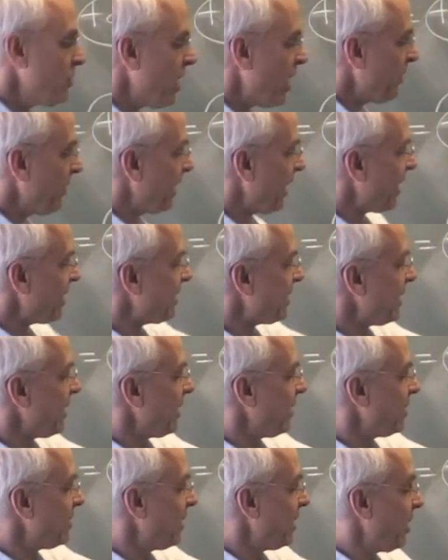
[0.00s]
So that relates
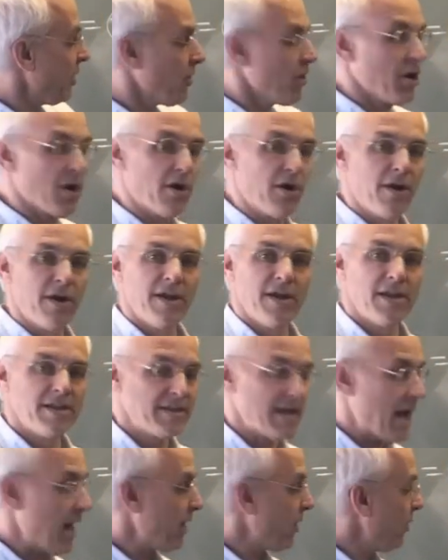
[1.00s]
the interior
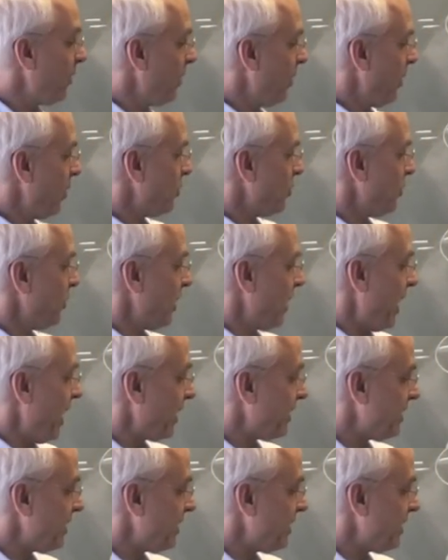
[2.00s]
tangle to the